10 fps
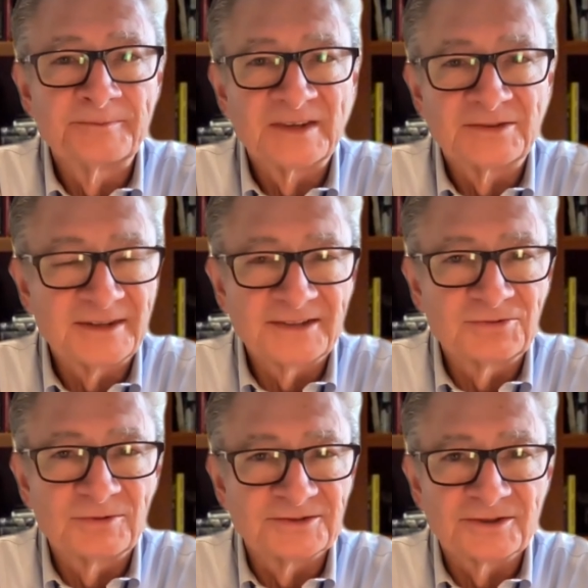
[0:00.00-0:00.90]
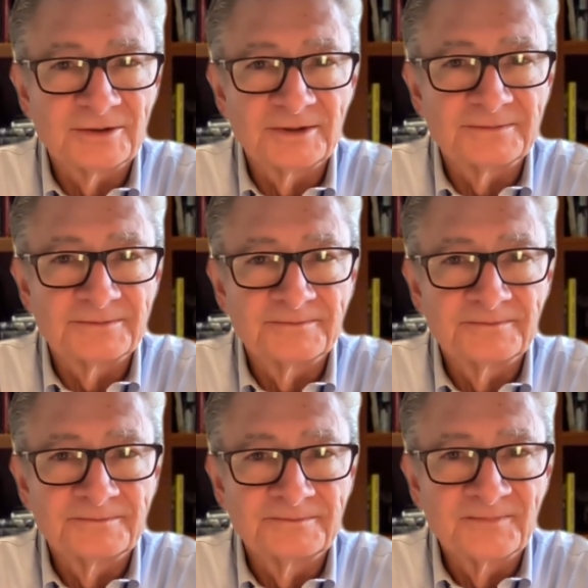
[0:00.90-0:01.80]
So that's where it's going.
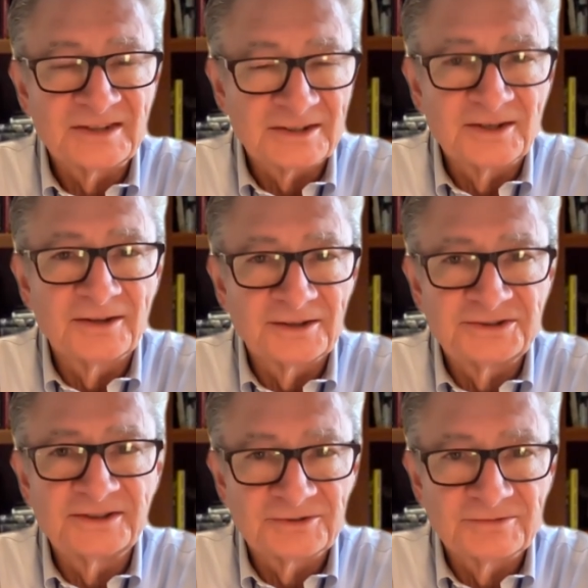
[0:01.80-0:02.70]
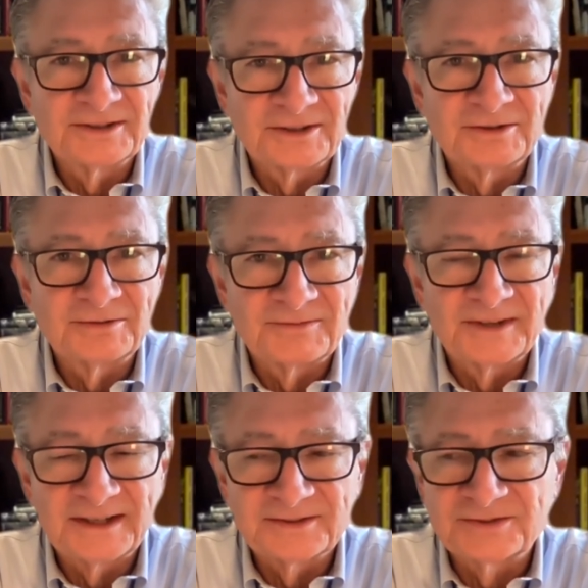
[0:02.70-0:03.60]
Technology is really going to
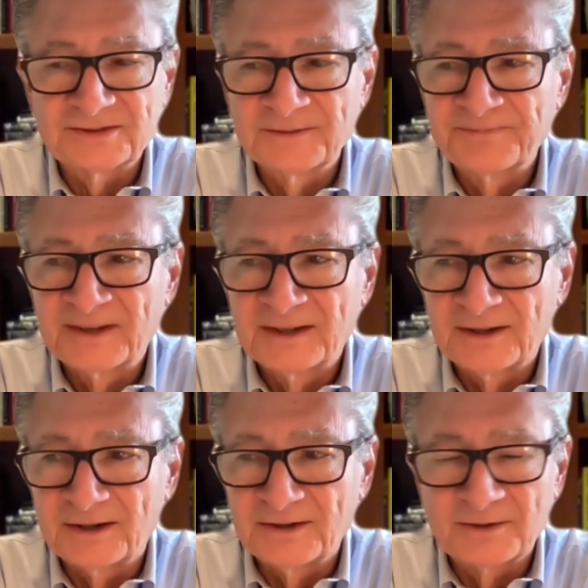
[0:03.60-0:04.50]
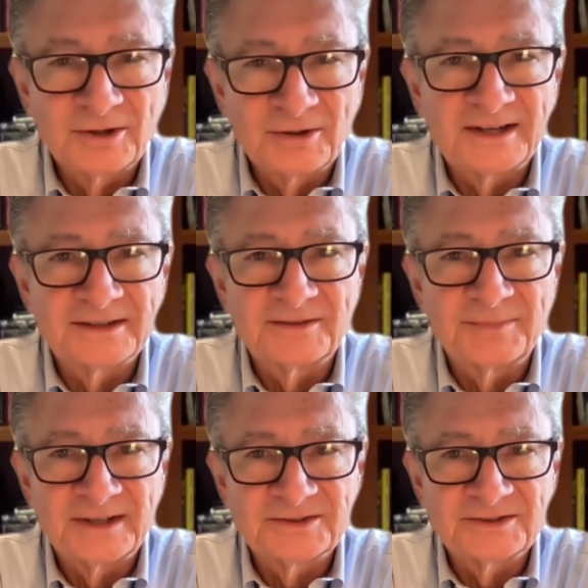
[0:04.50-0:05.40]
advance on a proactive
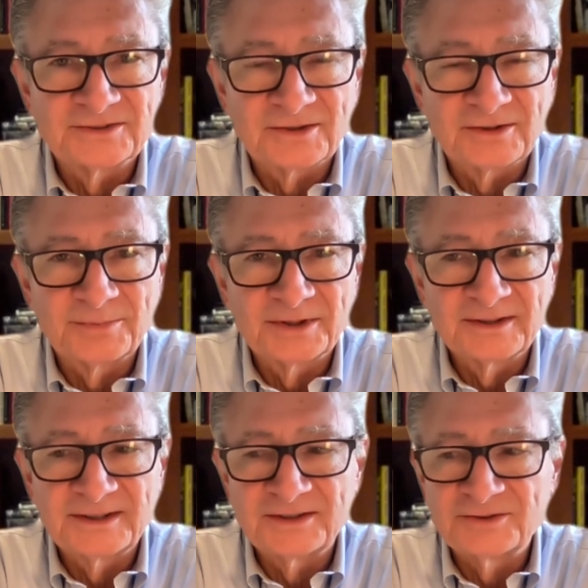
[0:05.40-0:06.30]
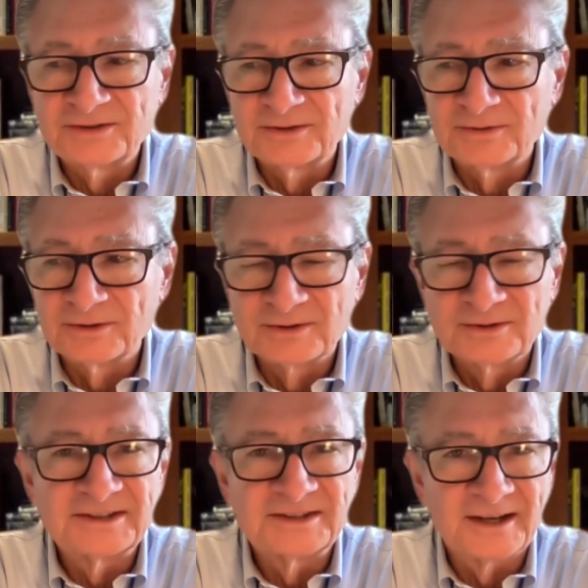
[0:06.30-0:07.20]
basis, our ability to
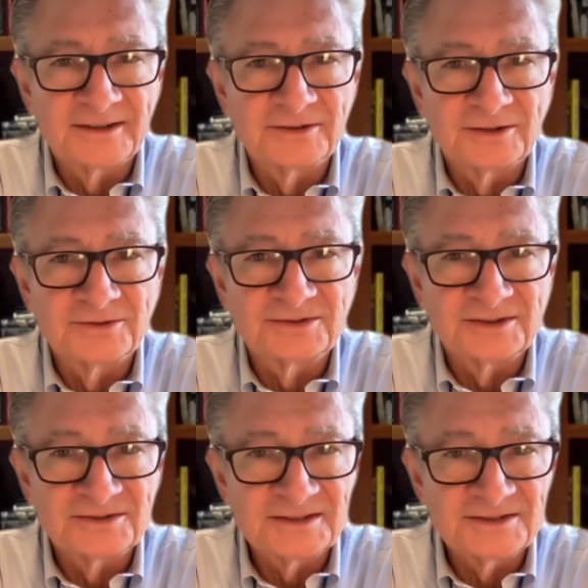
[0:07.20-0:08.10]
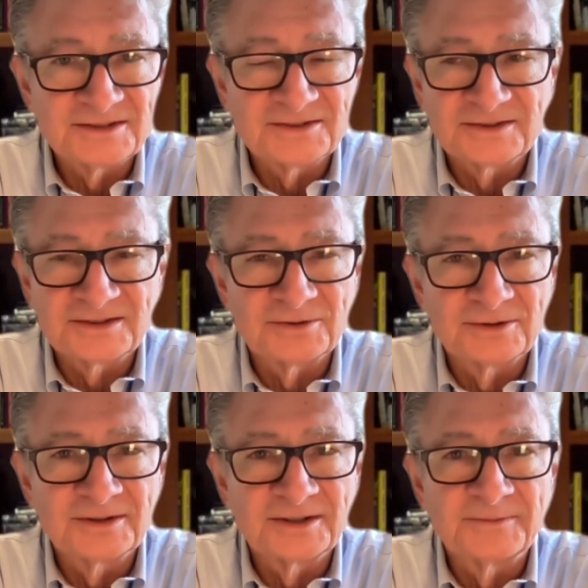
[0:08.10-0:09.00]
early diagnose diseases and
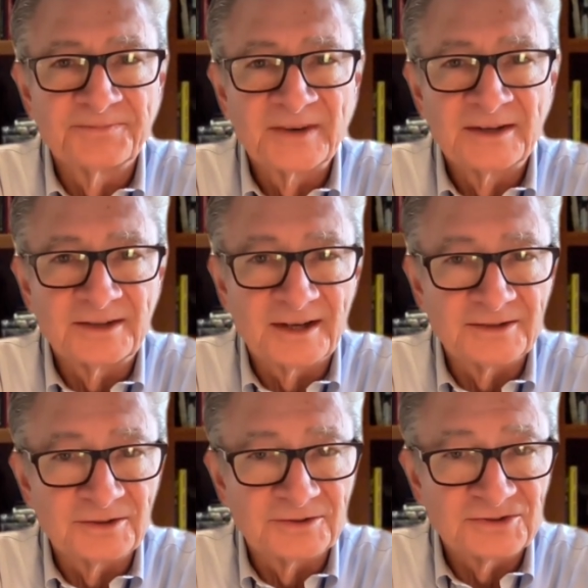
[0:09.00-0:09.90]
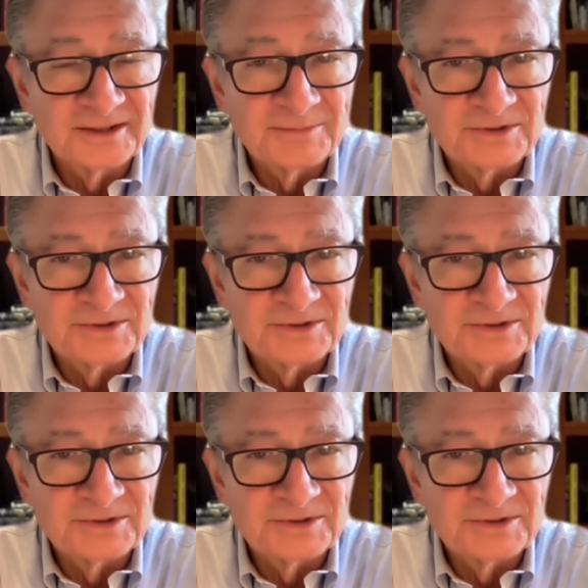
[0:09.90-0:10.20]
early diagnose sleep